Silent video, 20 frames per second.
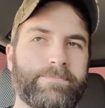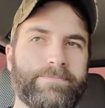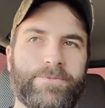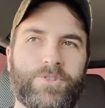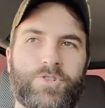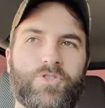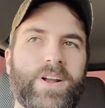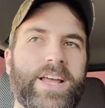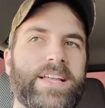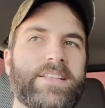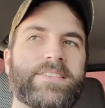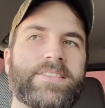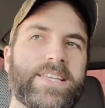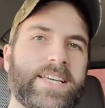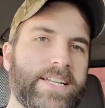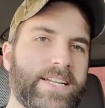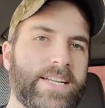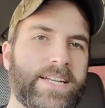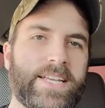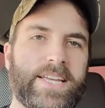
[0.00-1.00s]

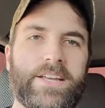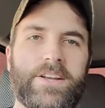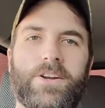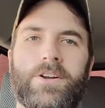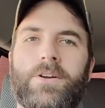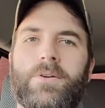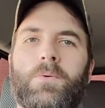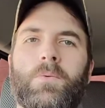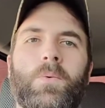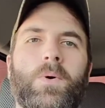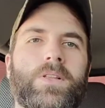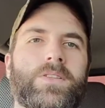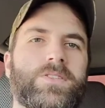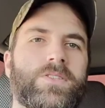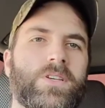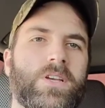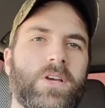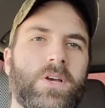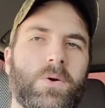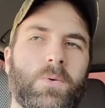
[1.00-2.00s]
translated here and
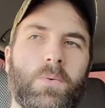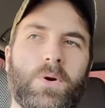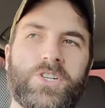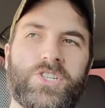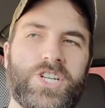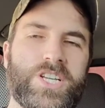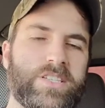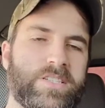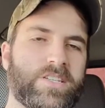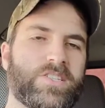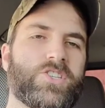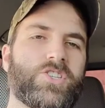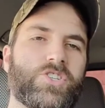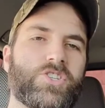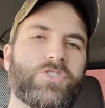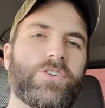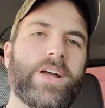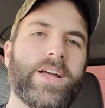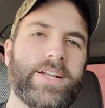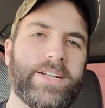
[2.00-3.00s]
what's, what Jesus is
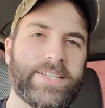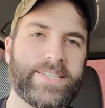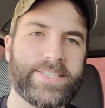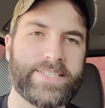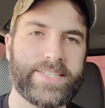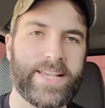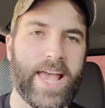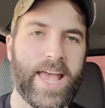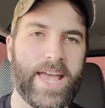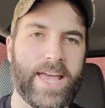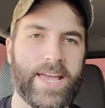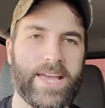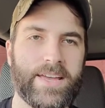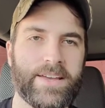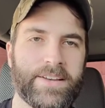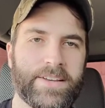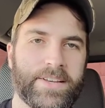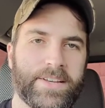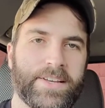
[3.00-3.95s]
trying to say